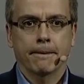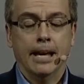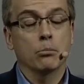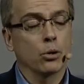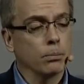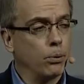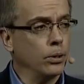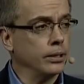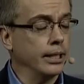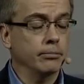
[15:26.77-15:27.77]
And more
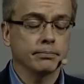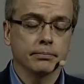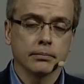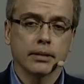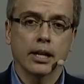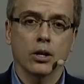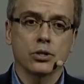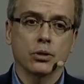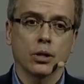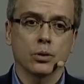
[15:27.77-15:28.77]
importantly, it
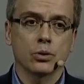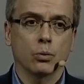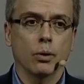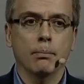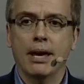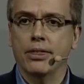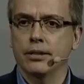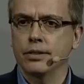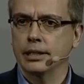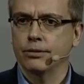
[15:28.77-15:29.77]
also knows what method
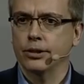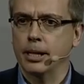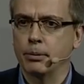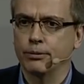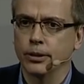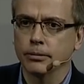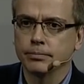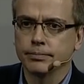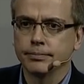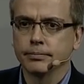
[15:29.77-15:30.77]
of delivery I prefer,
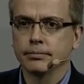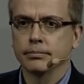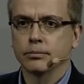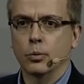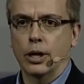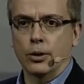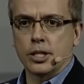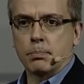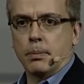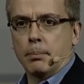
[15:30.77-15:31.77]
whether
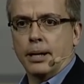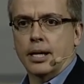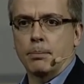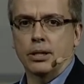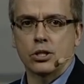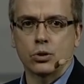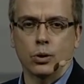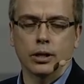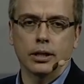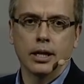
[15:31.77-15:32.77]
it's a pickup at the
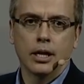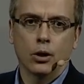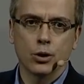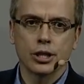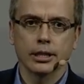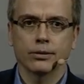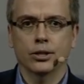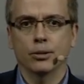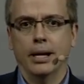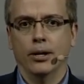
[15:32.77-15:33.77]
store or deliver
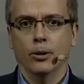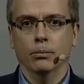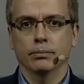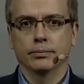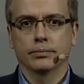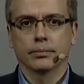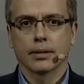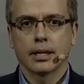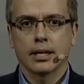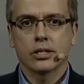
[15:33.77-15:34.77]
to my home.
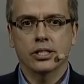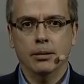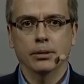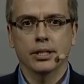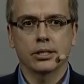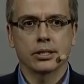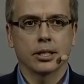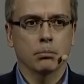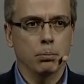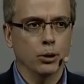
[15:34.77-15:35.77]
Seamless,
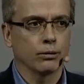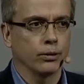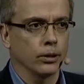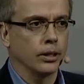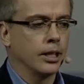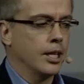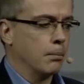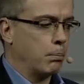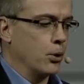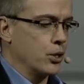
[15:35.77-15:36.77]
beautiful,
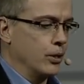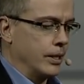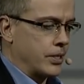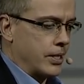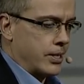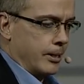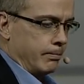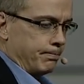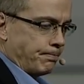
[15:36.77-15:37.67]
personal assistant.